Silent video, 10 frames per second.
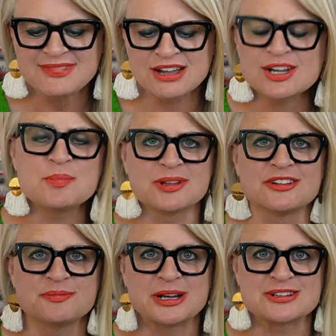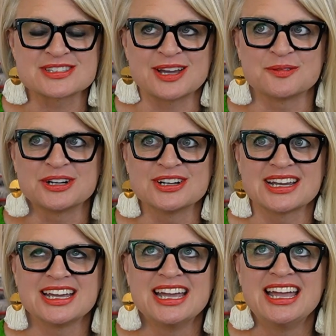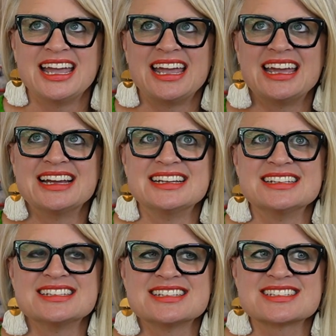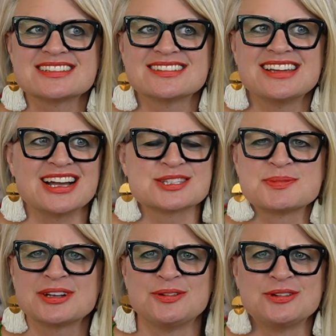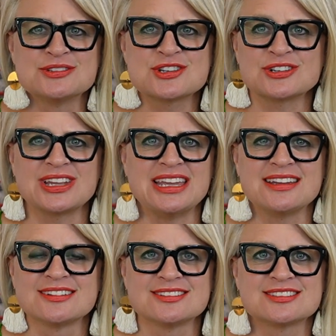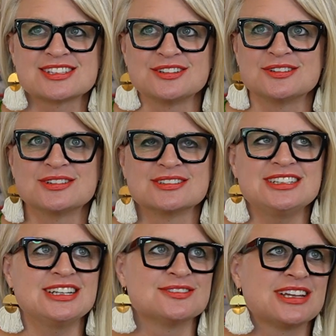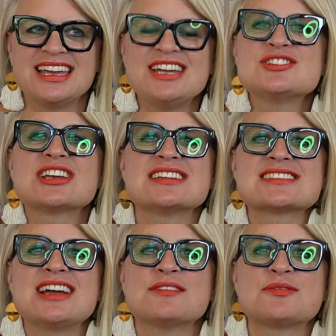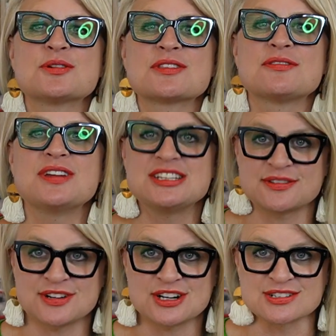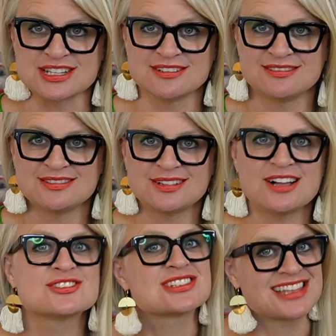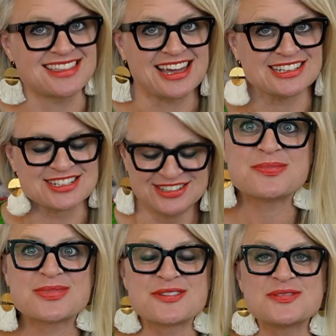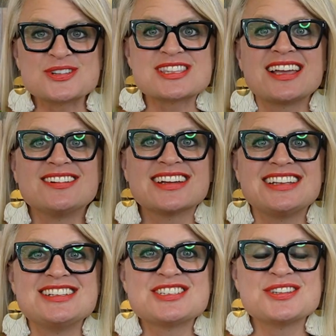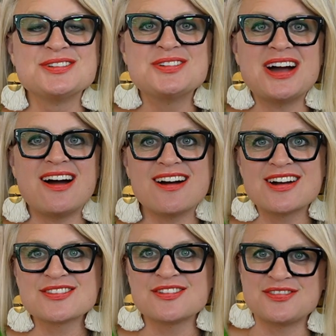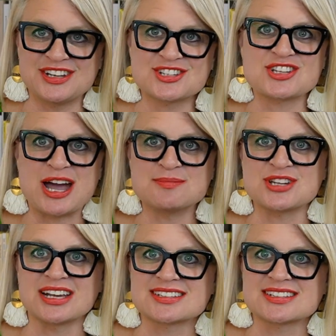A couple of pairs that work. And yeah, it's been a whole journey. So, aging is not for the faint of heart. I'll just say that. The first thing I'll get into are the finished objects.